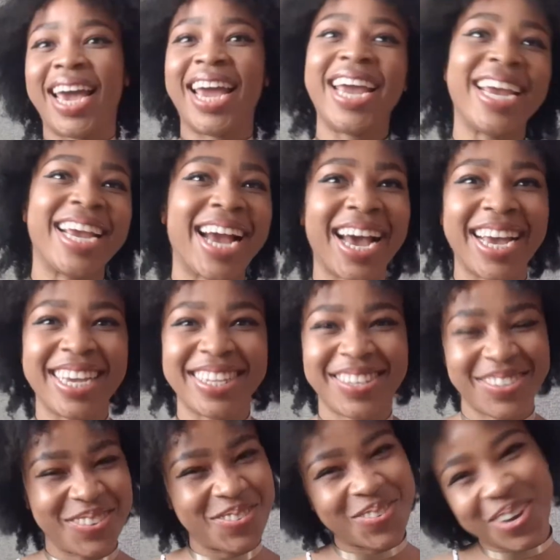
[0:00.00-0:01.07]
Hey
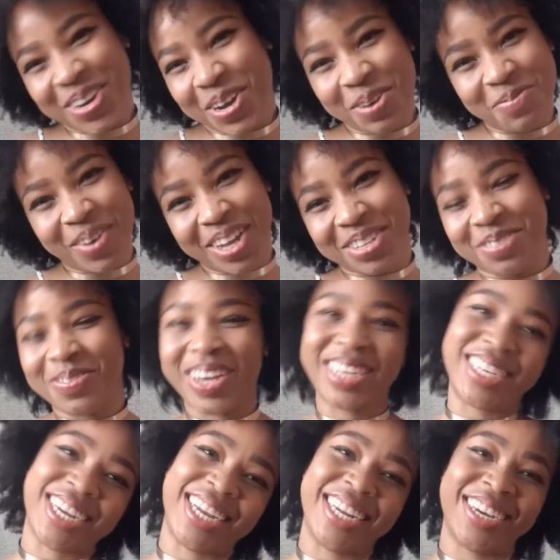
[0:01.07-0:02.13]
guys, welcome back to my
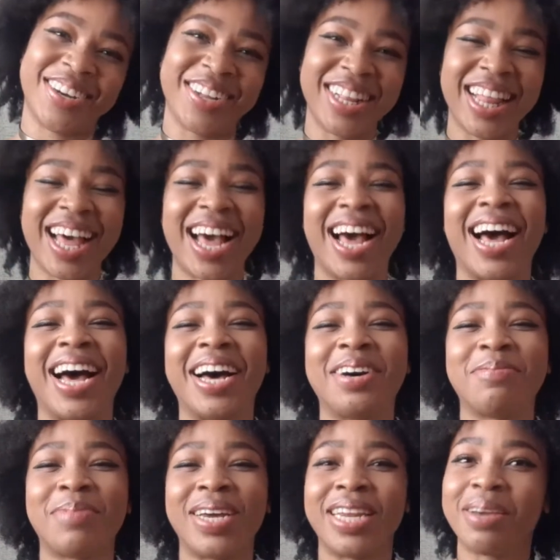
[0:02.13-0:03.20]
channel.
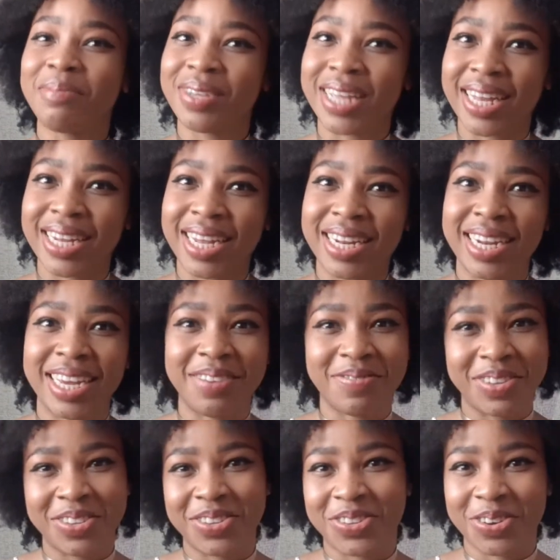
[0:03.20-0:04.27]
My name is Adanna. If
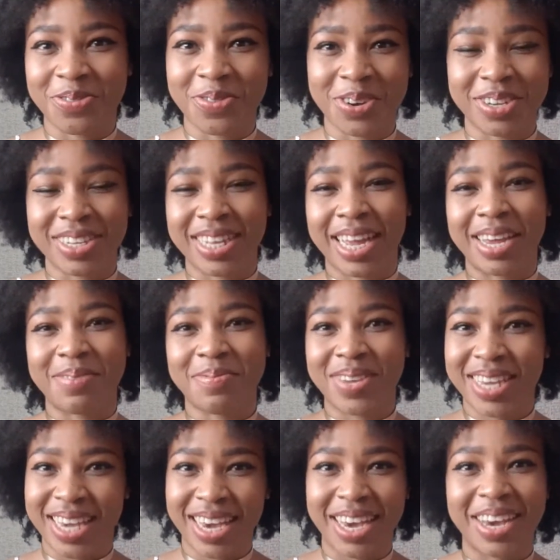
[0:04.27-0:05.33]
this is your first time
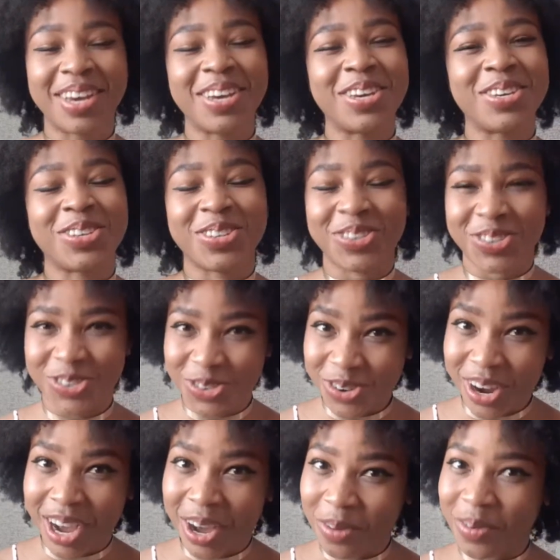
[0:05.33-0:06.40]
here,
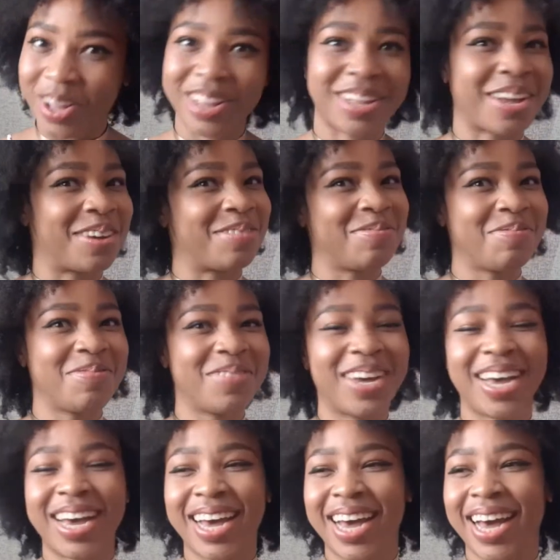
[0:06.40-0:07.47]
you are welcome.
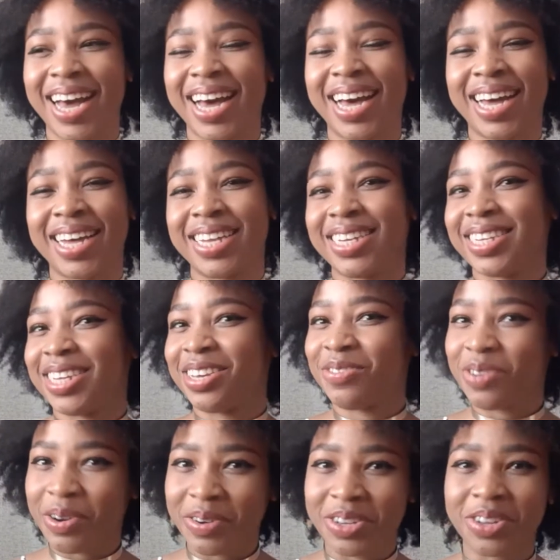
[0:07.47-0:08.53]
And if
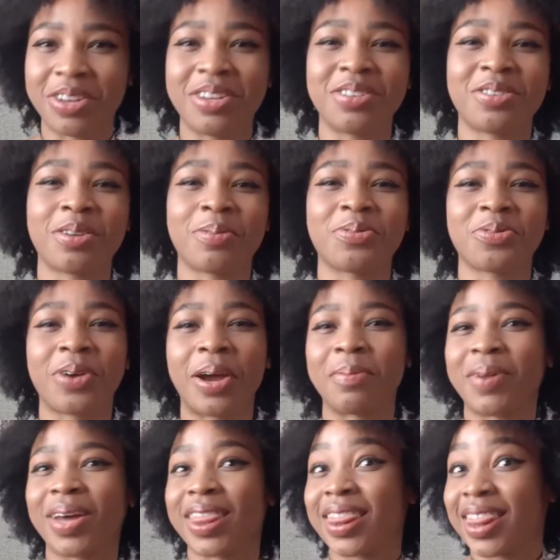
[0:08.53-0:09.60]
you're a returning
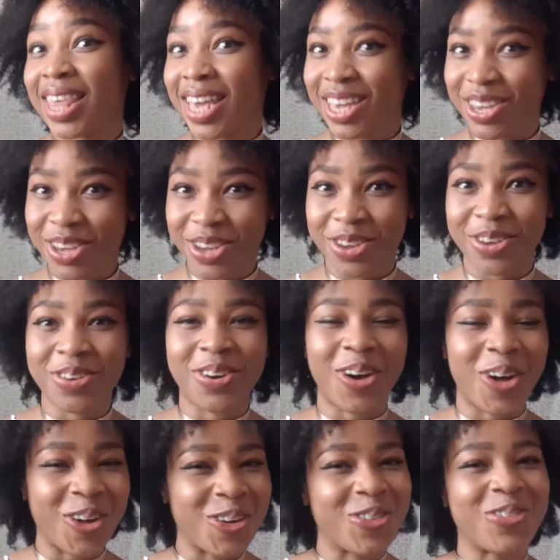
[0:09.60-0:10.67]
subscriber, thank you
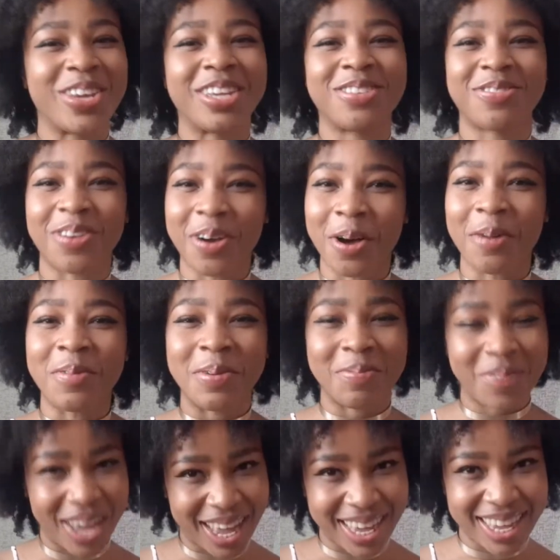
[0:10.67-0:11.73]
always for coming
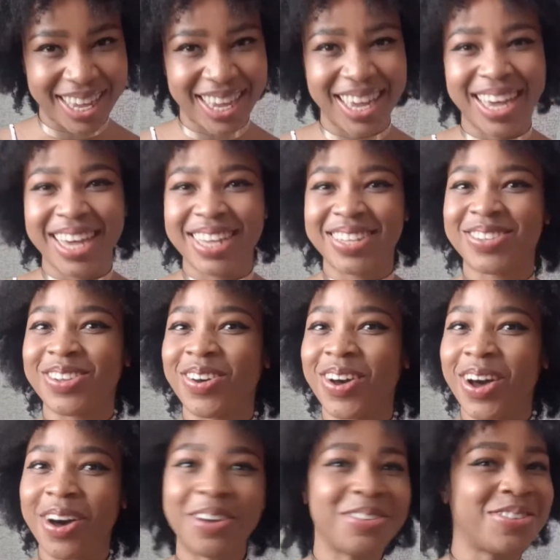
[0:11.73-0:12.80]
back.
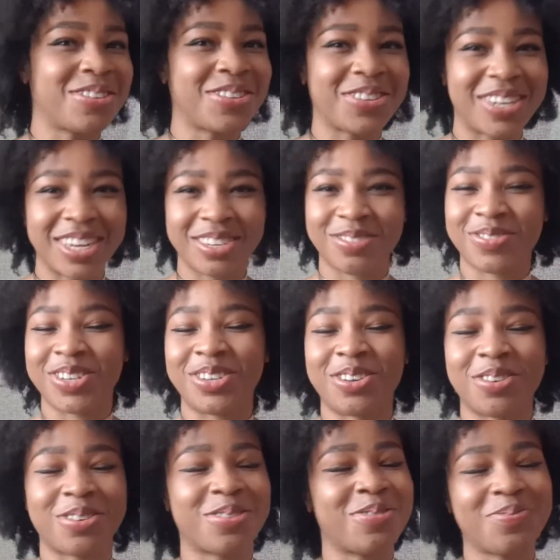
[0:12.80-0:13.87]
So on to today's
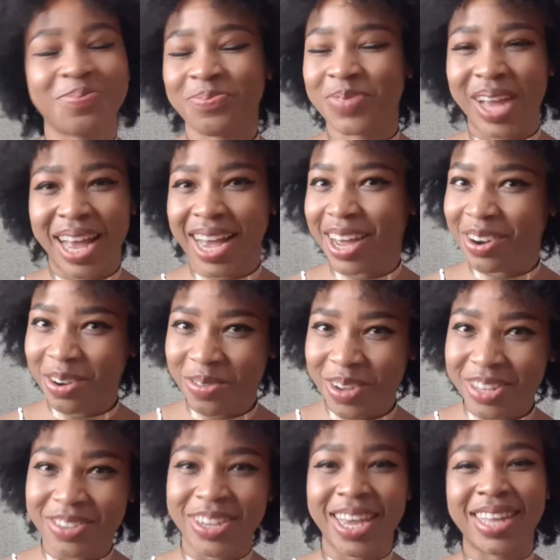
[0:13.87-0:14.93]
video. I cannot
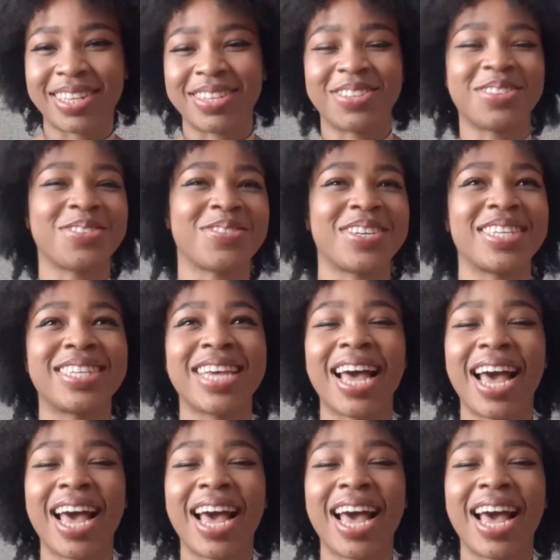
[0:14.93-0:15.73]
wait to get into it.